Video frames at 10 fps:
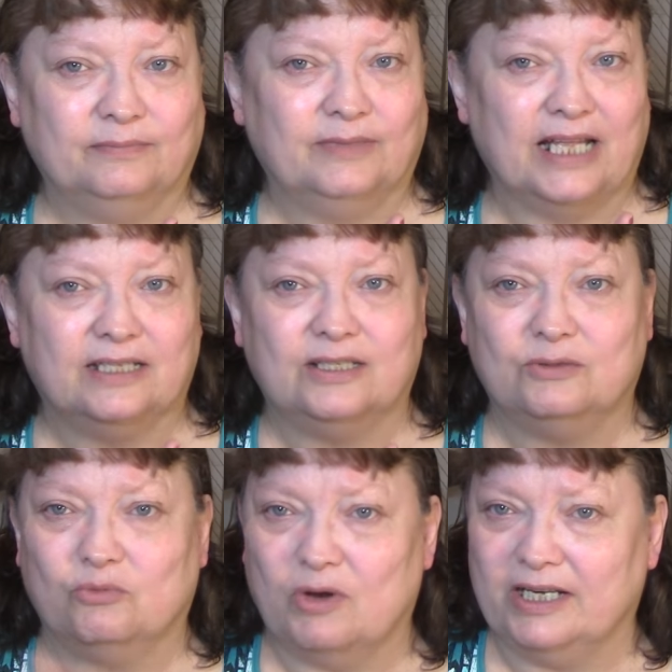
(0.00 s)

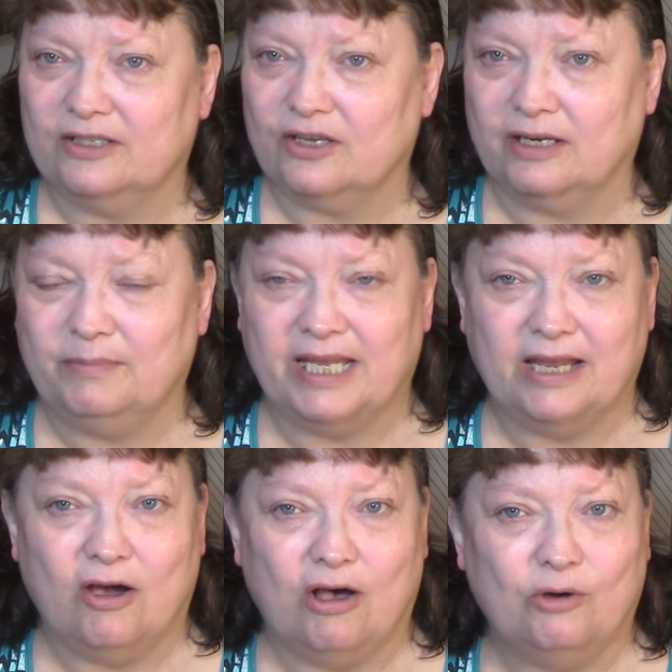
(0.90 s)
That's what it's going to
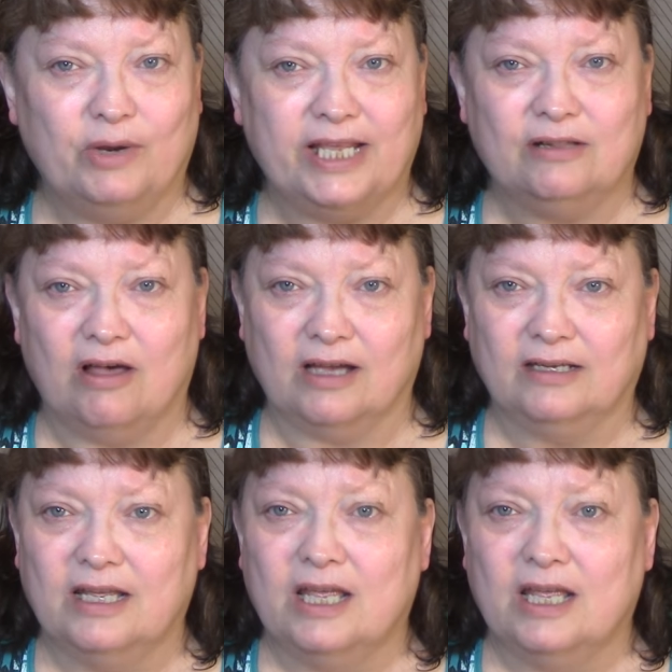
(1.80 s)
be all week long.